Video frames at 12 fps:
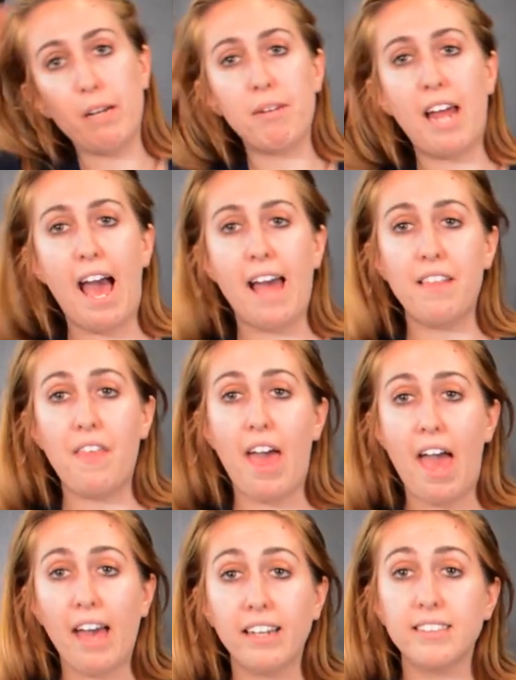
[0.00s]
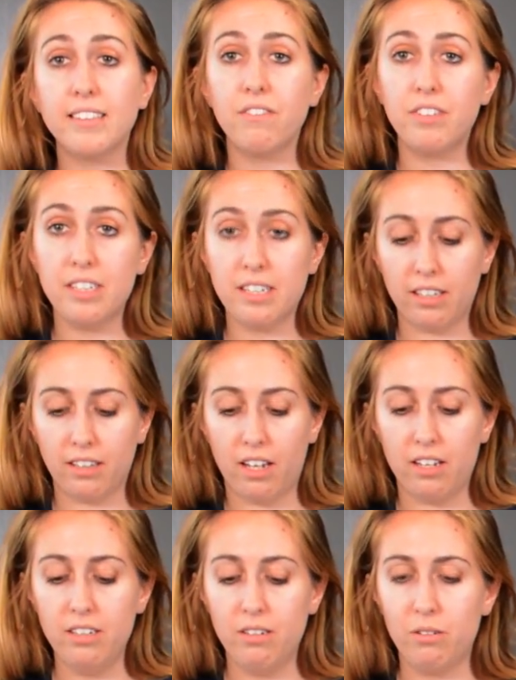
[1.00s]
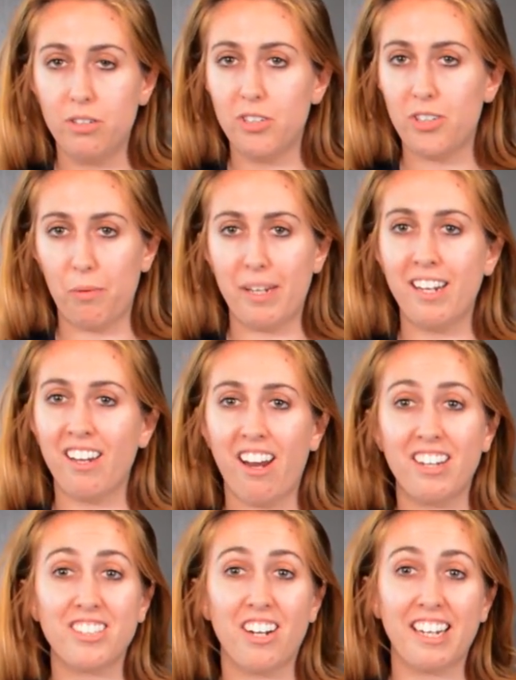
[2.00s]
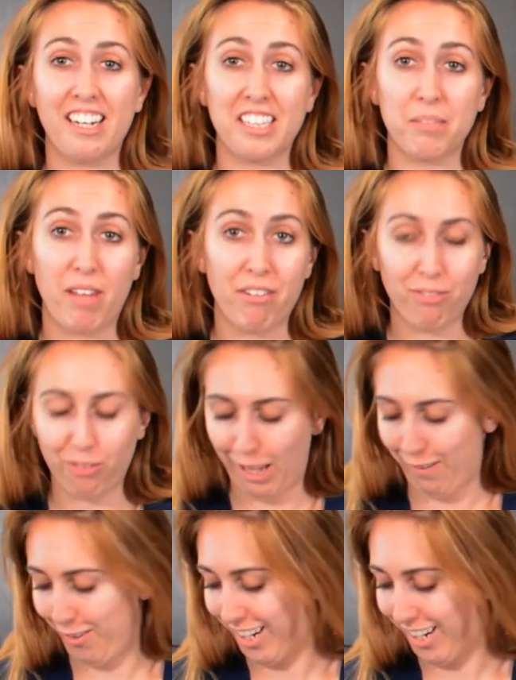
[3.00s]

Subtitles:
I'm gonna add in the eggs and the vanilla so we can kind of start getting some of that flavor